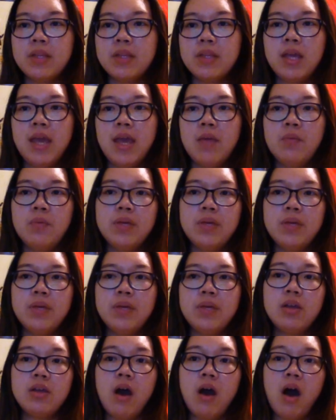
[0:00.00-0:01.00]
can we
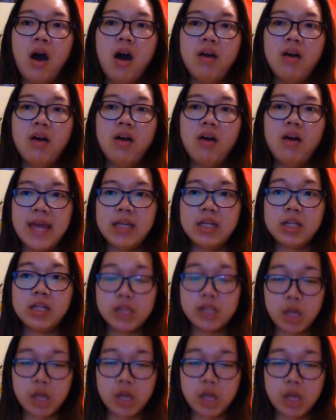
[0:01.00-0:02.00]
all get
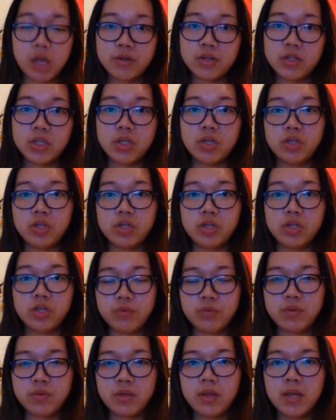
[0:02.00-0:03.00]
closer to the
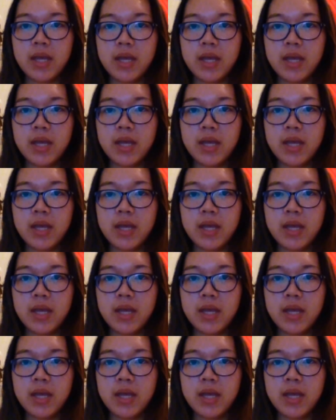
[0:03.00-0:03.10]
truth.